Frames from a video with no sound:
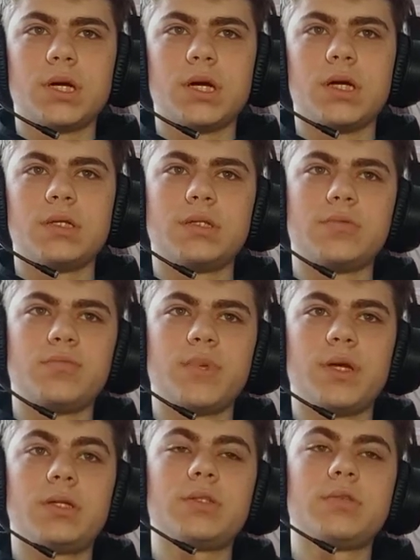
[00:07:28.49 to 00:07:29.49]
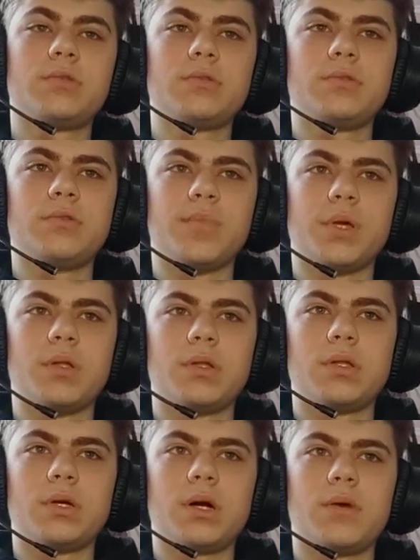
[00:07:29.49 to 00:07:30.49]
and make sure to
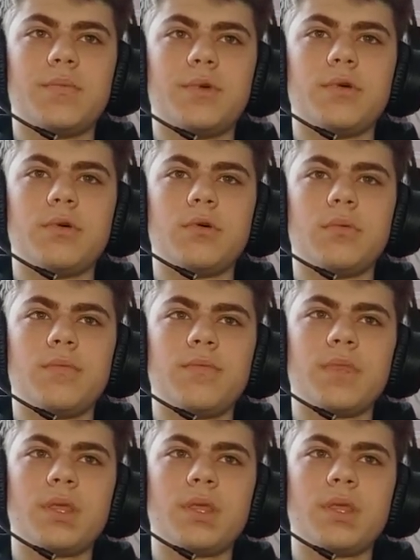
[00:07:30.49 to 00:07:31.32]
build up your